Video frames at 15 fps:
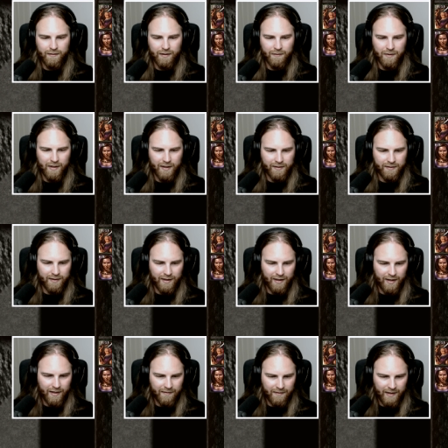Did we
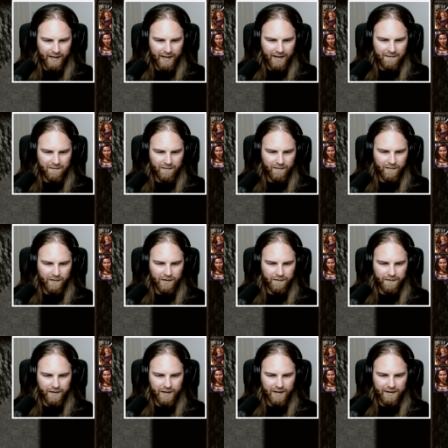actually hit him?
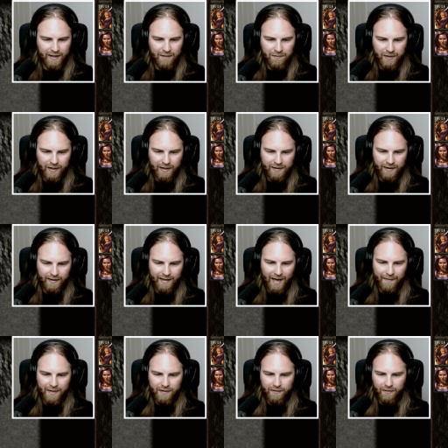13 piercing
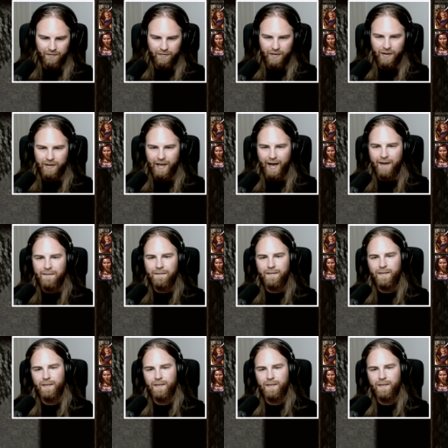damage from... okay.